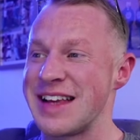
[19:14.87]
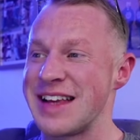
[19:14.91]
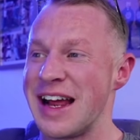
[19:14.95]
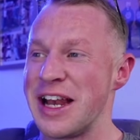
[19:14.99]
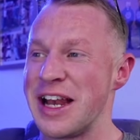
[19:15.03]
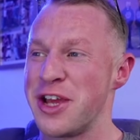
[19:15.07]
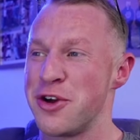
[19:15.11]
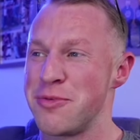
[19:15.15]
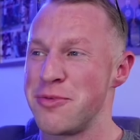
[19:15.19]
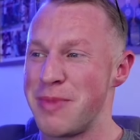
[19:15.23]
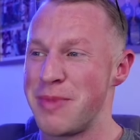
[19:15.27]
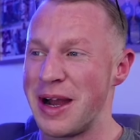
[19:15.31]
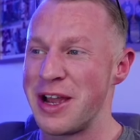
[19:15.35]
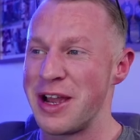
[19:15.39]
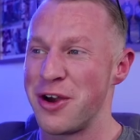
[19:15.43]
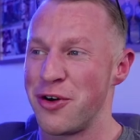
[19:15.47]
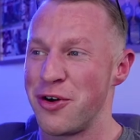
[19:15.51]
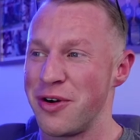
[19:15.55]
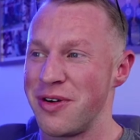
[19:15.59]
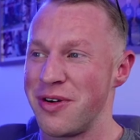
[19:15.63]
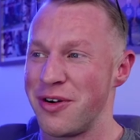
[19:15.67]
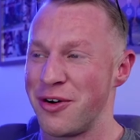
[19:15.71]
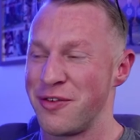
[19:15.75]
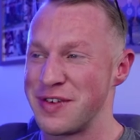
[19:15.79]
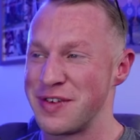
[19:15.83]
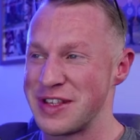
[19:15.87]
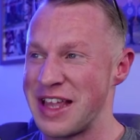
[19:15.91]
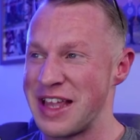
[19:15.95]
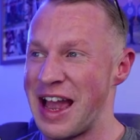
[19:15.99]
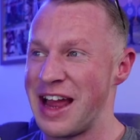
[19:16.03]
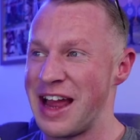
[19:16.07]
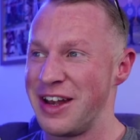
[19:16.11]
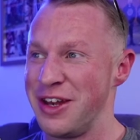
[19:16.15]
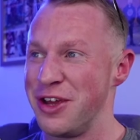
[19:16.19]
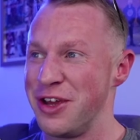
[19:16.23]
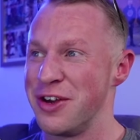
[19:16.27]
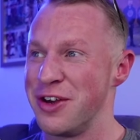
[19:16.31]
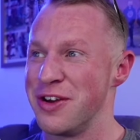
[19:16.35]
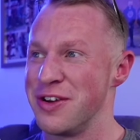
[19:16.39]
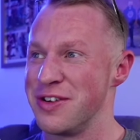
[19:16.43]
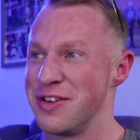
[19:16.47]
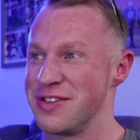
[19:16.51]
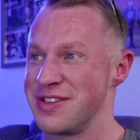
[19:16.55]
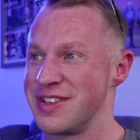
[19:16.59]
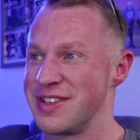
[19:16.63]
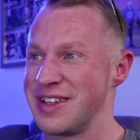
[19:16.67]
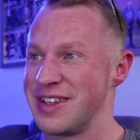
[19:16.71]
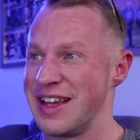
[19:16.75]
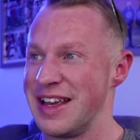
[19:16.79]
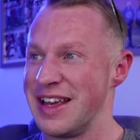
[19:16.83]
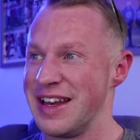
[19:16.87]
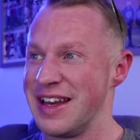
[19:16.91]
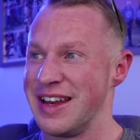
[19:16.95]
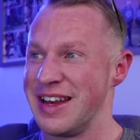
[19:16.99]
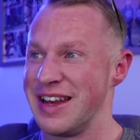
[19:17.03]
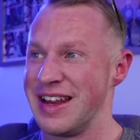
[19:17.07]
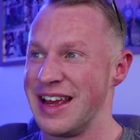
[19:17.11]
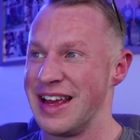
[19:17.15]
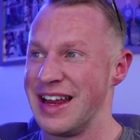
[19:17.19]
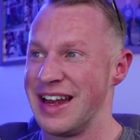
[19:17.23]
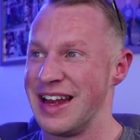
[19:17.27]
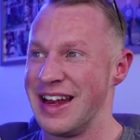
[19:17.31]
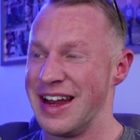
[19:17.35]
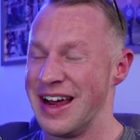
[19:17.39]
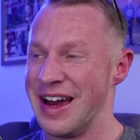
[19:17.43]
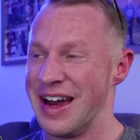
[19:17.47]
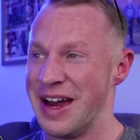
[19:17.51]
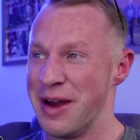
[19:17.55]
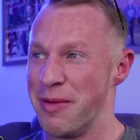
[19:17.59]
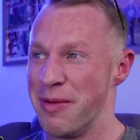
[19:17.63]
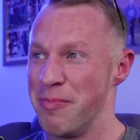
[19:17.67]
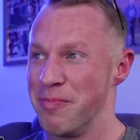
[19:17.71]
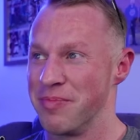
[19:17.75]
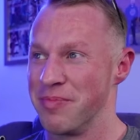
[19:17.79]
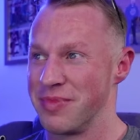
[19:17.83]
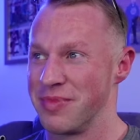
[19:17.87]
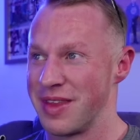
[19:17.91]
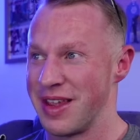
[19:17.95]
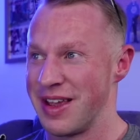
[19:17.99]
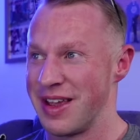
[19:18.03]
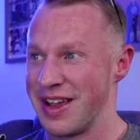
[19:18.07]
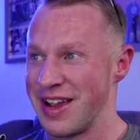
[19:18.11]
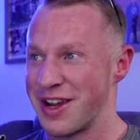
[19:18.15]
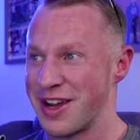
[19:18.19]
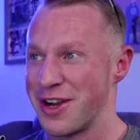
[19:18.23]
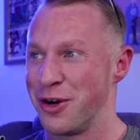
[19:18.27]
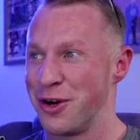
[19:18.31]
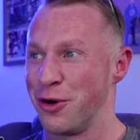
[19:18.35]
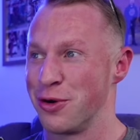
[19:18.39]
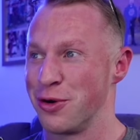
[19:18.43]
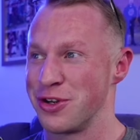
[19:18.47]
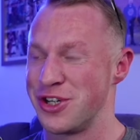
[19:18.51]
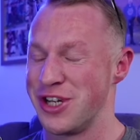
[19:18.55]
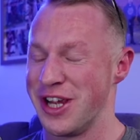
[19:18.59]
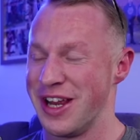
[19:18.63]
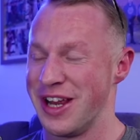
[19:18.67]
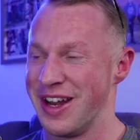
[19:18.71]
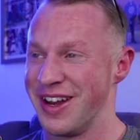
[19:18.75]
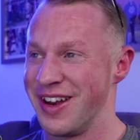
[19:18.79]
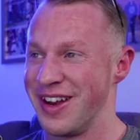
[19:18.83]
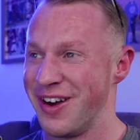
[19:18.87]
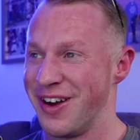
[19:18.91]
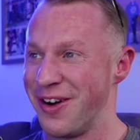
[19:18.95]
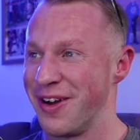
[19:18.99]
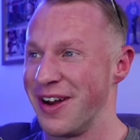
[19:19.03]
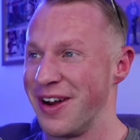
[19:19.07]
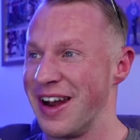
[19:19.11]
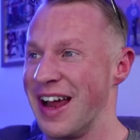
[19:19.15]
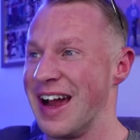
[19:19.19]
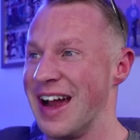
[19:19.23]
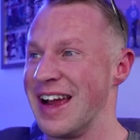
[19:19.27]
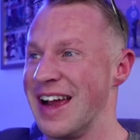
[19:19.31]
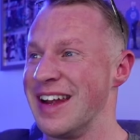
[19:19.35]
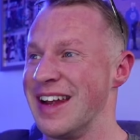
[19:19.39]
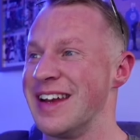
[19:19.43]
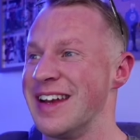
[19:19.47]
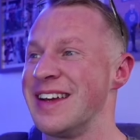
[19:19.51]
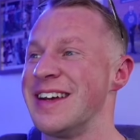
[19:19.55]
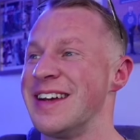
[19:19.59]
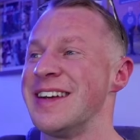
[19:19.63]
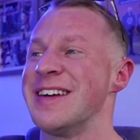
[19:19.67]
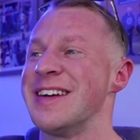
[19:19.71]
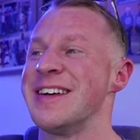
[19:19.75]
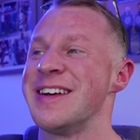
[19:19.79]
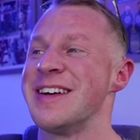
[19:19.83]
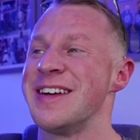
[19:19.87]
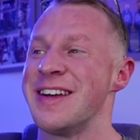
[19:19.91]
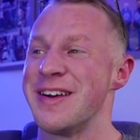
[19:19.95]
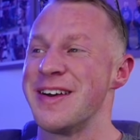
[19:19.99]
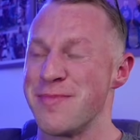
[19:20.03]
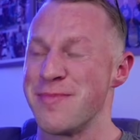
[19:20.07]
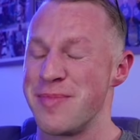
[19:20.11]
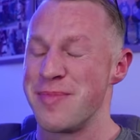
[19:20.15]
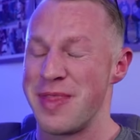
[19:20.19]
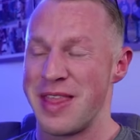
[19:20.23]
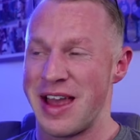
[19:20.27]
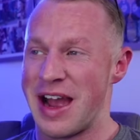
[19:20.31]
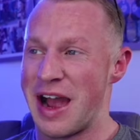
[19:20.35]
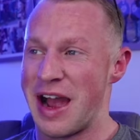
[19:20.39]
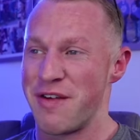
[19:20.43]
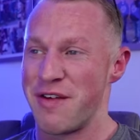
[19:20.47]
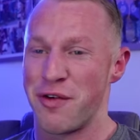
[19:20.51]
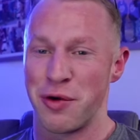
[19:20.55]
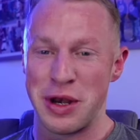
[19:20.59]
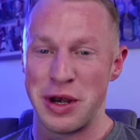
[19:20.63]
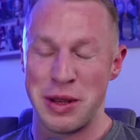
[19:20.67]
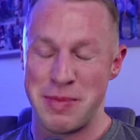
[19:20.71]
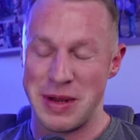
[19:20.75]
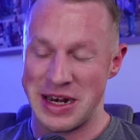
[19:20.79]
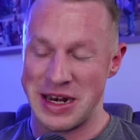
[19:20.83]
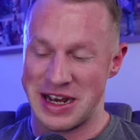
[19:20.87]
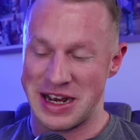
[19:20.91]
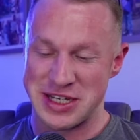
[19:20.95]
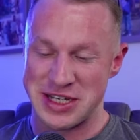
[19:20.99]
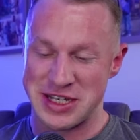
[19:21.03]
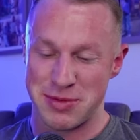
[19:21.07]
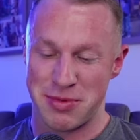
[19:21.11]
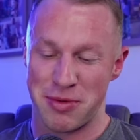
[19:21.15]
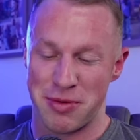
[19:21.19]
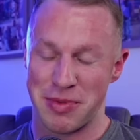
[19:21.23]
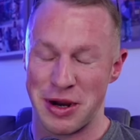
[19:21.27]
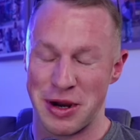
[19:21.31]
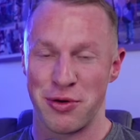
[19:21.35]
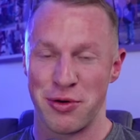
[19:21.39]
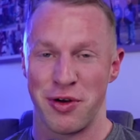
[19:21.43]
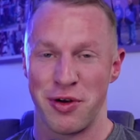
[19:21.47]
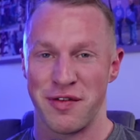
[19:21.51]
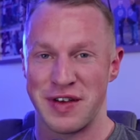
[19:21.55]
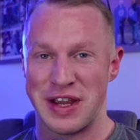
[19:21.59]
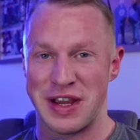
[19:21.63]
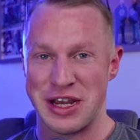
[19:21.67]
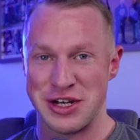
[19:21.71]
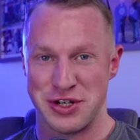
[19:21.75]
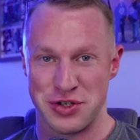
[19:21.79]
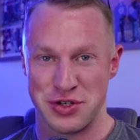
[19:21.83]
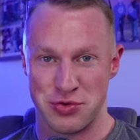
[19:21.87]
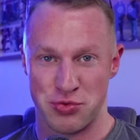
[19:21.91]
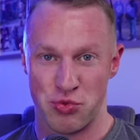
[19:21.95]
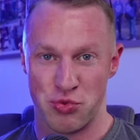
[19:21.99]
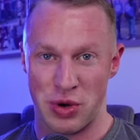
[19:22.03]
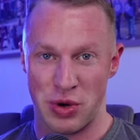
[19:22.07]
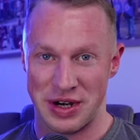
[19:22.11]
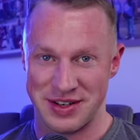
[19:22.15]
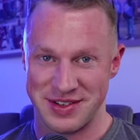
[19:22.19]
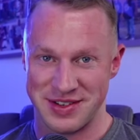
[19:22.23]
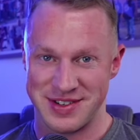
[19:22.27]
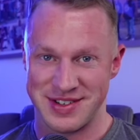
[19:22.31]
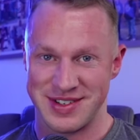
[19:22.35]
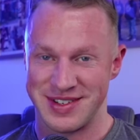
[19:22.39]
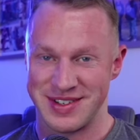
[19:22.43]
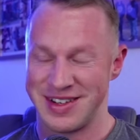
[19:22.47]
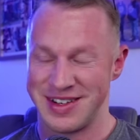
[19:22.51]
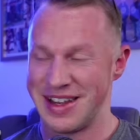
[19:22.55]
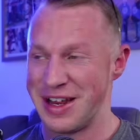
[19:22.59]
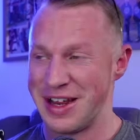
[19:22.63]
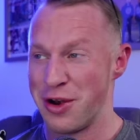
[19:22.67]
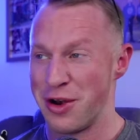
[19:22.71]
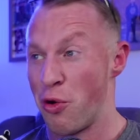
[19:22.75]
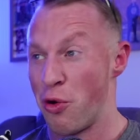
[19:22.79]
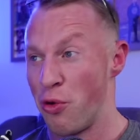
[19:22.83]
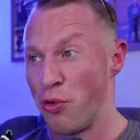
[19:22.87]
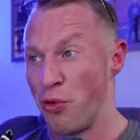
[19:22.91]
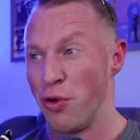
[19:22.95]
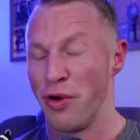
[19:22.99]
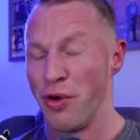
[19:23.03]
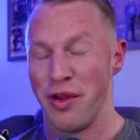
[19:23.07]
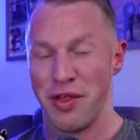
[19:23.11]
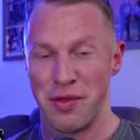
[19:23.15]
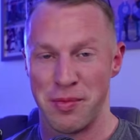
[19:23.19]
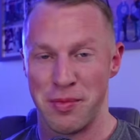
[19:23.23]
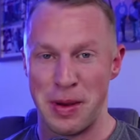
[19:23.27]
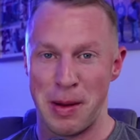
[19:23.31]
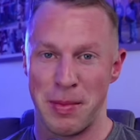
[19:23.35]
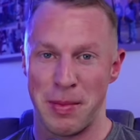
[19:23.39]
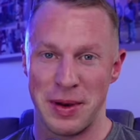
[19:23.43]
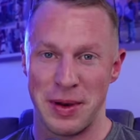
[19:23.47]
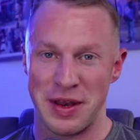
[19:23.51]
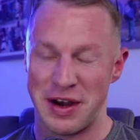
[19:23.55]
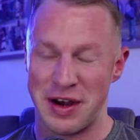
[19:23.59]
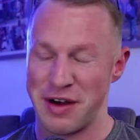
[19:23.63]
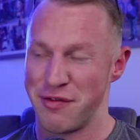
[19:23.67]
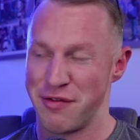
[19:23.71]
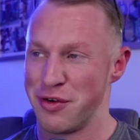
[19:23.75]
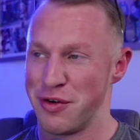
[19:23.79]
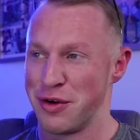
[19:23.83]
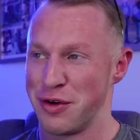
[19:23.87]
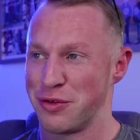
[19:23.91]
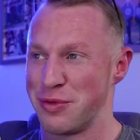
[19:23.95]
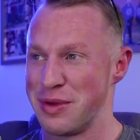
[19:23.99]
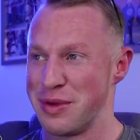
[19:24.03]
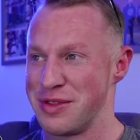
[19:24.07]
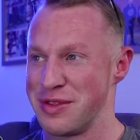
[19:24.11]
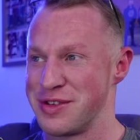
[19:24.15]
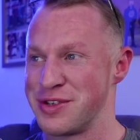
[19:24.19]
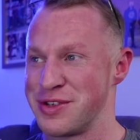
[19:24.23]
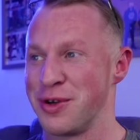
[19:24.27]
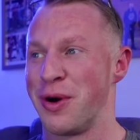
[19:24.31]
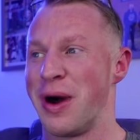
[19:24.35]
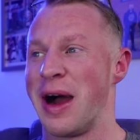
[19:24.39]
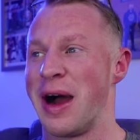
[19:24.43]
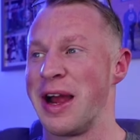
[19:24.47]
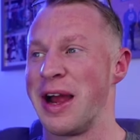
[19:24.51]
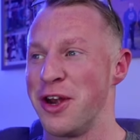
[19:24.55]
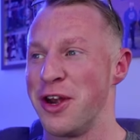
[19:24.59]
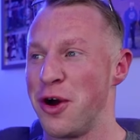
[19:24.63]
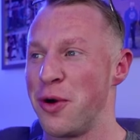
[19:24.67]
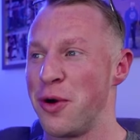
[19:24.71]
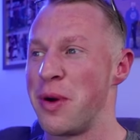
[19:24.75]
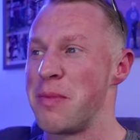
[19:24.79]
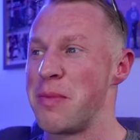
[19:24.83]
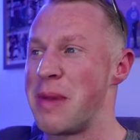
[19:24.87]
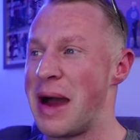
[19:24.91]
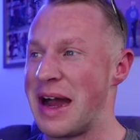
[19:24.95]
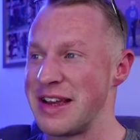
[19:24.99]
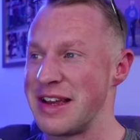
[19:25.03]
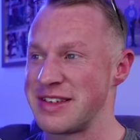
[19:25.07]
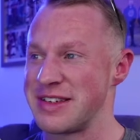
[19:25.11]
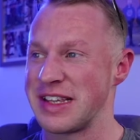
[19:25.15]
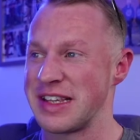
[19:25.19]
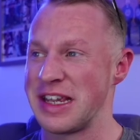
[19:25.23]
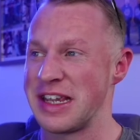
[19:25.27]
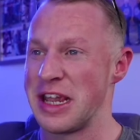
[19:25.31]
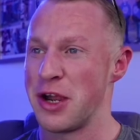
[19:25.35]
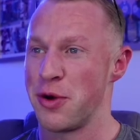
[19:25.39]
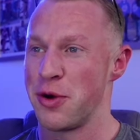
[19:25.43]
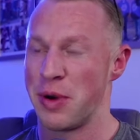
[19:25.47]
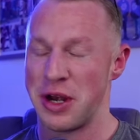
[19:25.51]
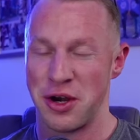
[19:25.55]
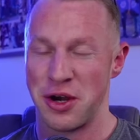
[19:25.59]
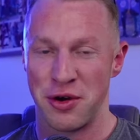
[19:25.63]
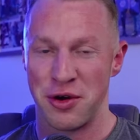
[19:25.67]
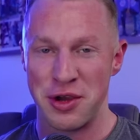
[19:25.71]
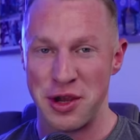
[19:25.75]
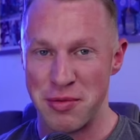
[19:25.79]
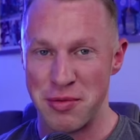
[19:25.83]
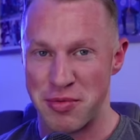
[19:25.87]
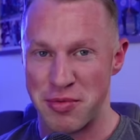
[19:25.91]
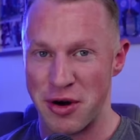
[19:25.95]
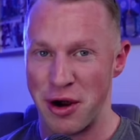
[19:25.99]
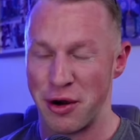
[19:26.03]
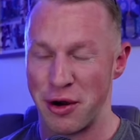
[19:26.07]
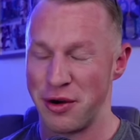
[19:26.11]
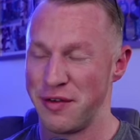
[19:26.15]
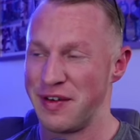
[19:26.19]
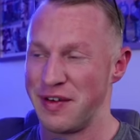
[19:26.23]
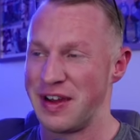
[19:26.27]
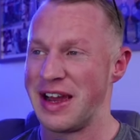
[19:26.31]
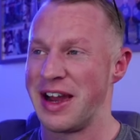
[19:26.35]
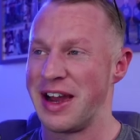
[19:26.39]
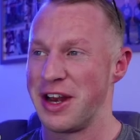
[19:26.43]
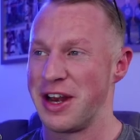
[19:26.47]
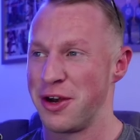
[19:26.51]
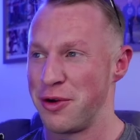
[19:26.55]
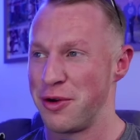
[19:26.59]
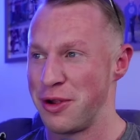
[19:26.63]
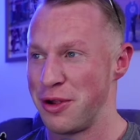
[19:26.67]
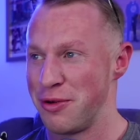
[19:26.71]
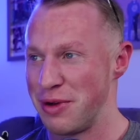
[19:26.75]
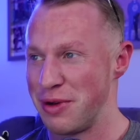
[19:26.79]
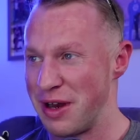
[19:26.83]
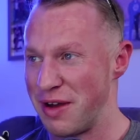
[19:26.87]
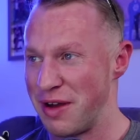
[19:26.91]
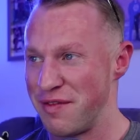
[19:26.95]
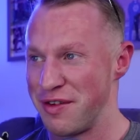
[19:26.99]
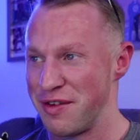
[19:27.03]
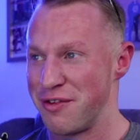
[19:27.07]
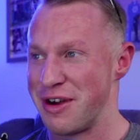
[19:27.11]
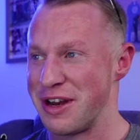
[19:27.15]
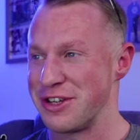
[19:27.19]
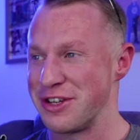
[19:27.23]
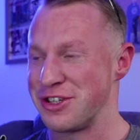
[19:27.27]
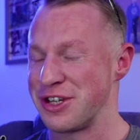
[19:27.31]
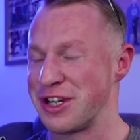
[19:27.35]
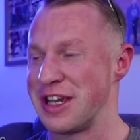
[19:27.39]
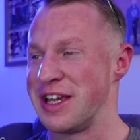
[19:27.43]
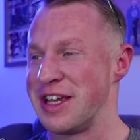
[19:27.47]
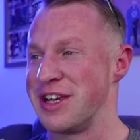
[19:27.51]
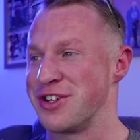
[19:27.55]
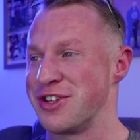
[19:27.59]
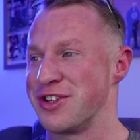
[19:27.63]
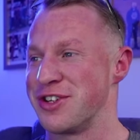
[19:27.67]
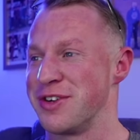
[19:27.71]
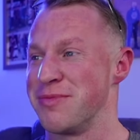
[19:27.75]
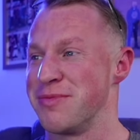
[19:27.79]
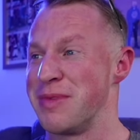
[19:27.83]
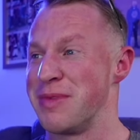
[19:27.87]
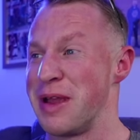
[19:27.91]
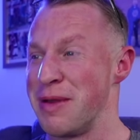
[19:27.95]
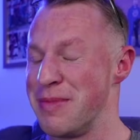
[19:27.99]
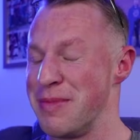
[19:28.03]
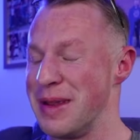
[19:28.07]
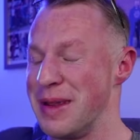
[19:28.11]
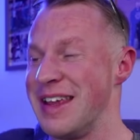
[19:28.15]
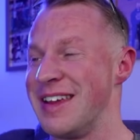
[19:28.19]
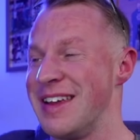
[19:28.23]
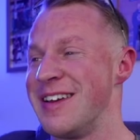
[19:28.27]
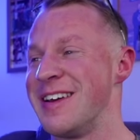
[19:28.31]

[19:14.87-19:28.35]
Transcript: you in my over 10 years in coaching online, I've only been asked about my qualifications once in all of the people that I've worked with. So I know it matters to you. I know you're proud of it. I know you love your education maybe,